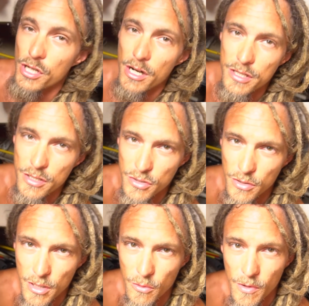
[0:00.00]
charge
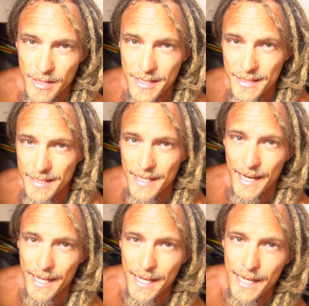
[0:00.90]
controller wasn't
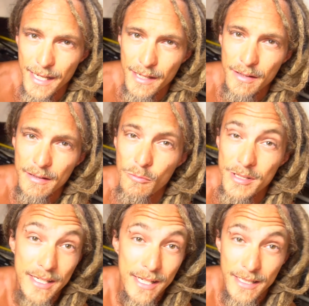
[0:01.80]
getting,
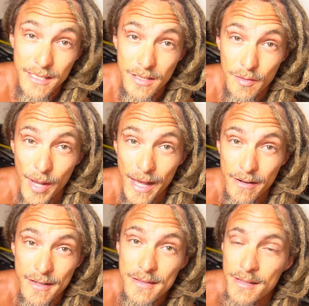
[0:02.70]
wasn't connected to the
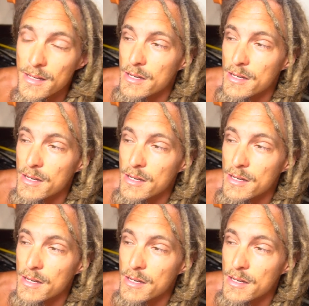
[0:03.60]
batteries